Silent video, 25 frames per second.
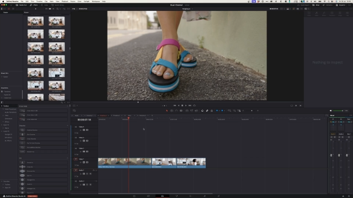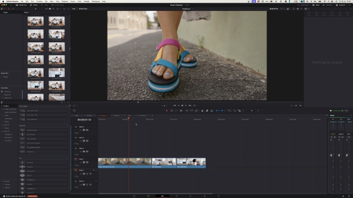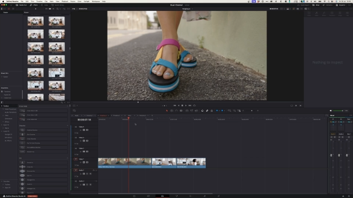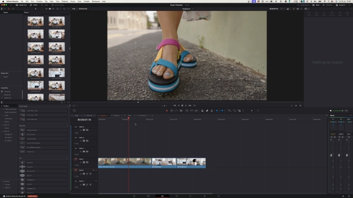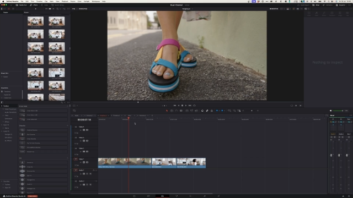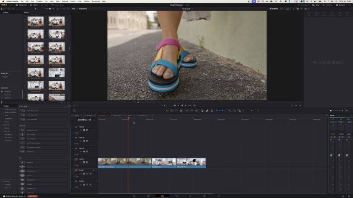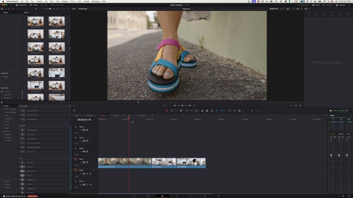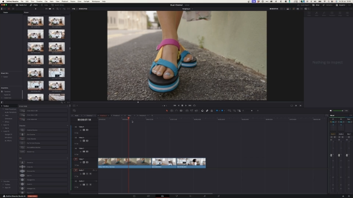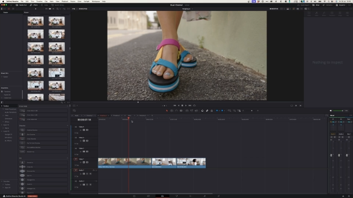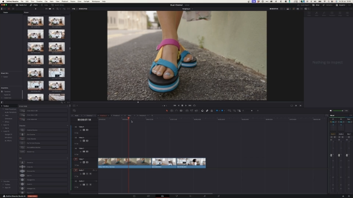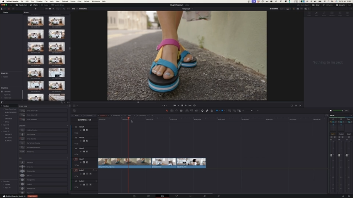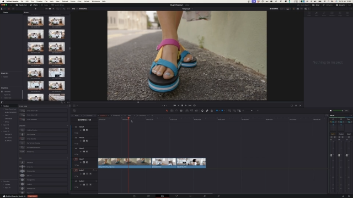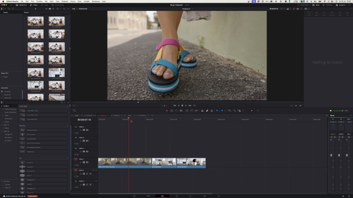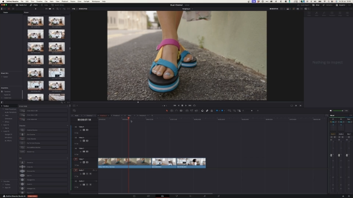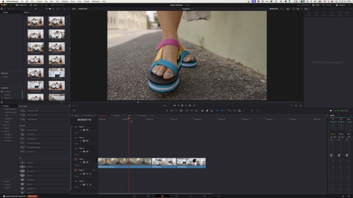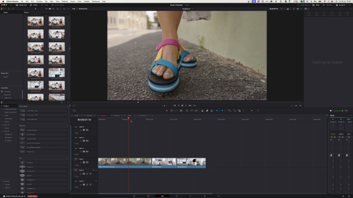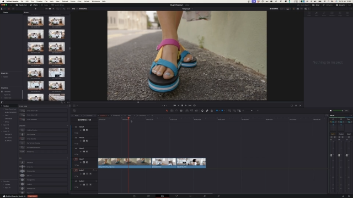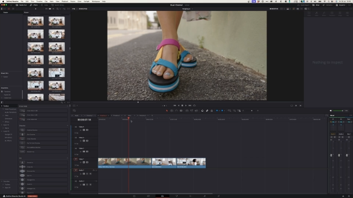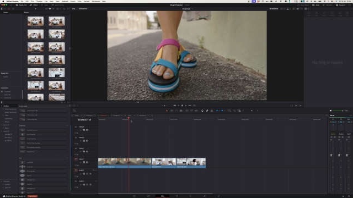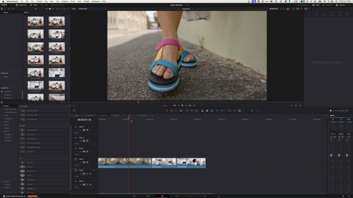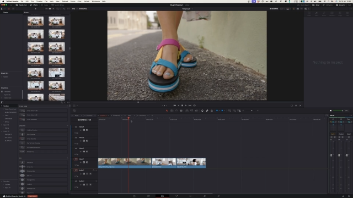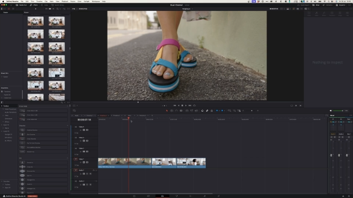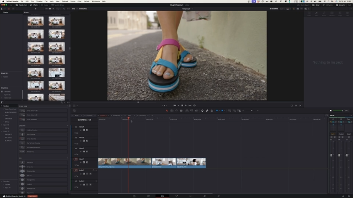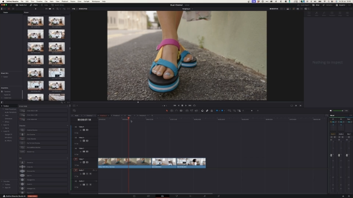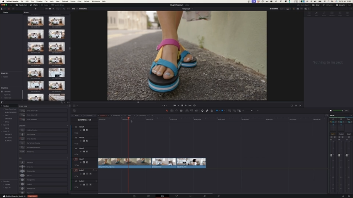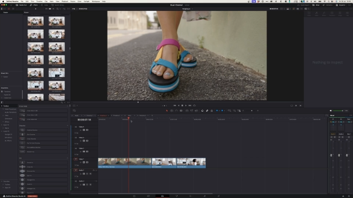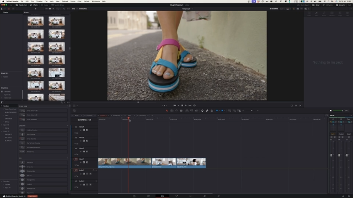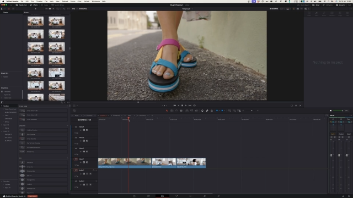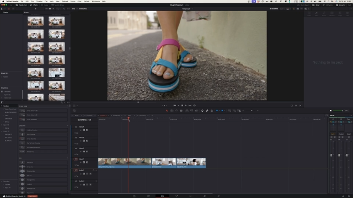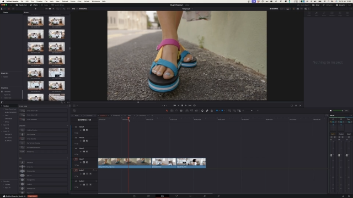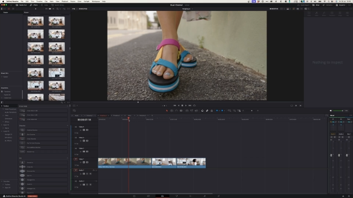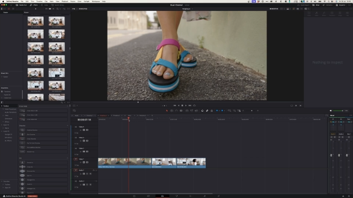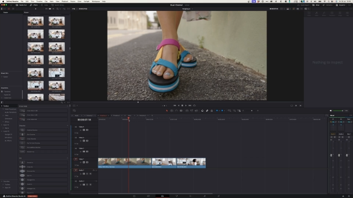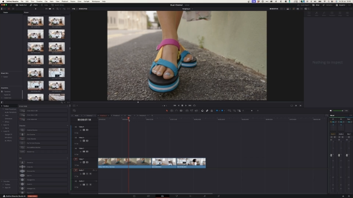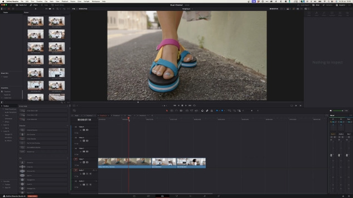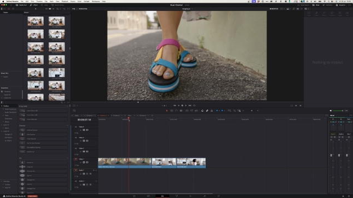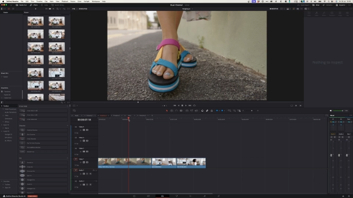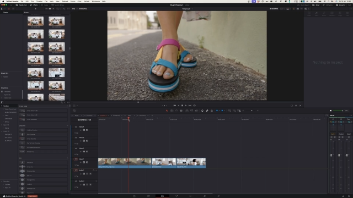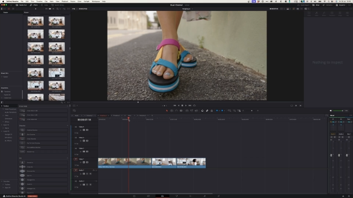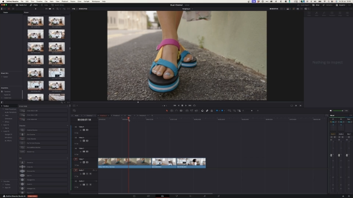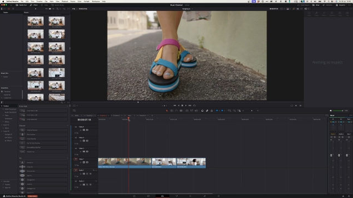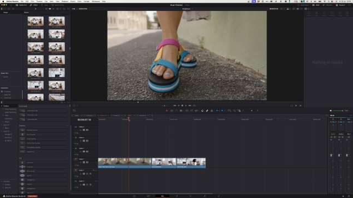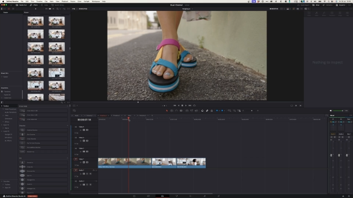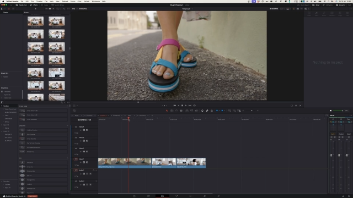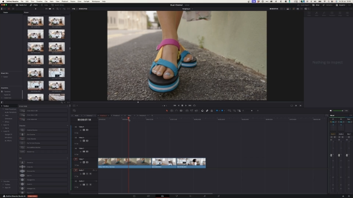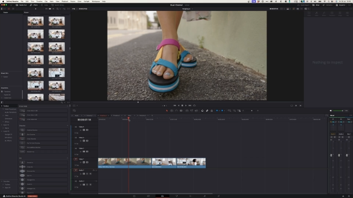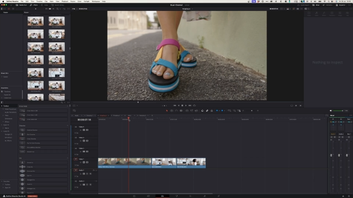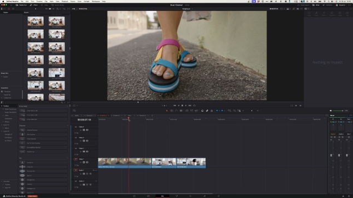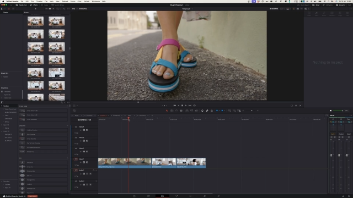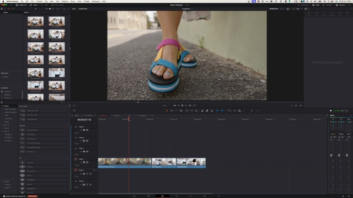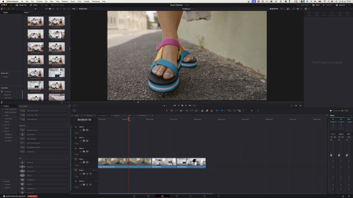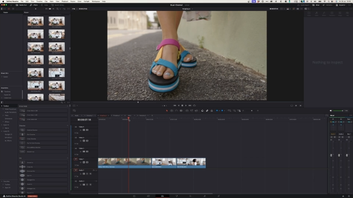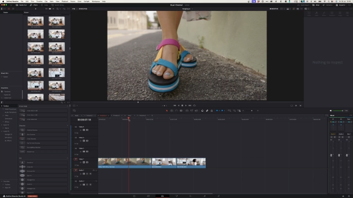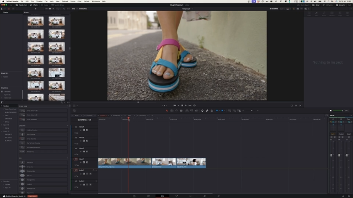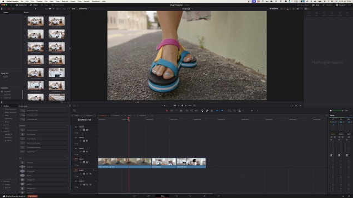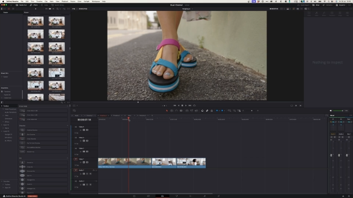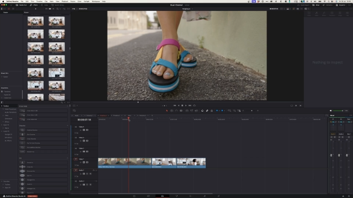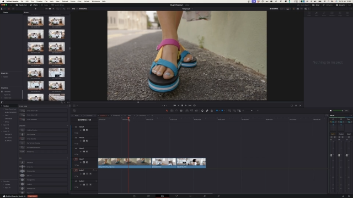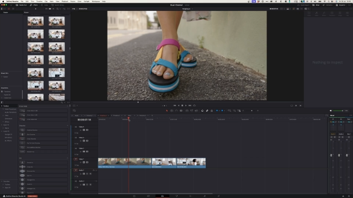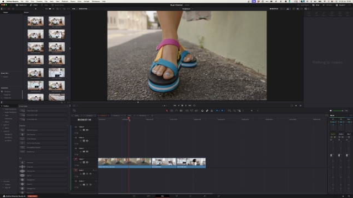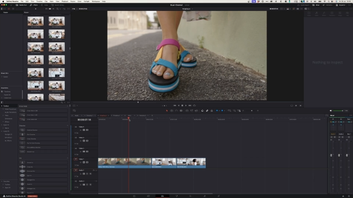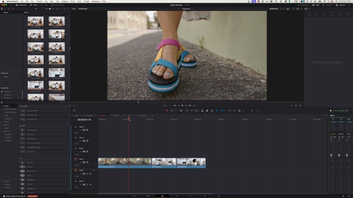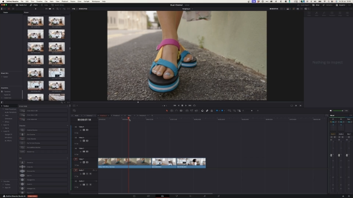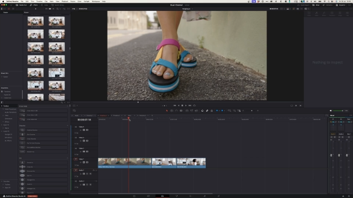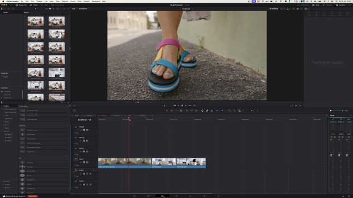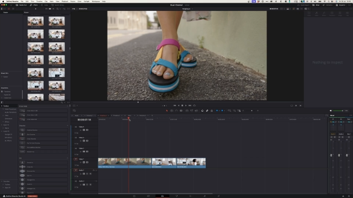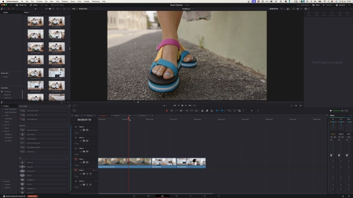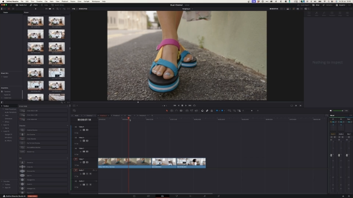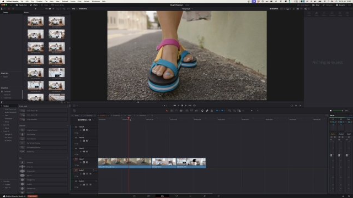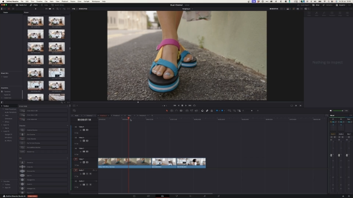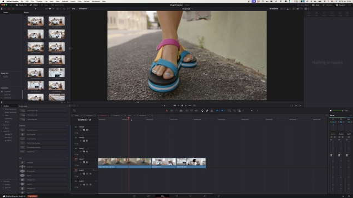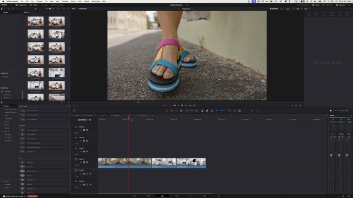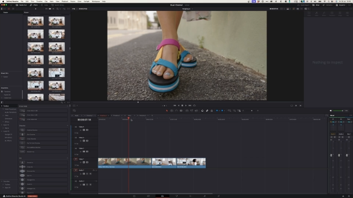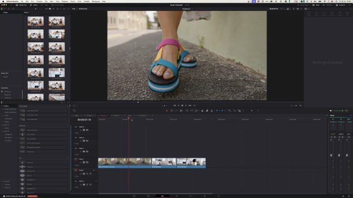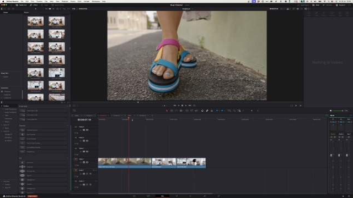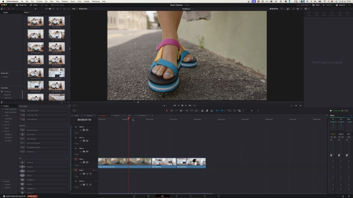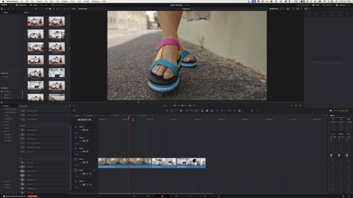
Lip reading: [unreadable: no face in view]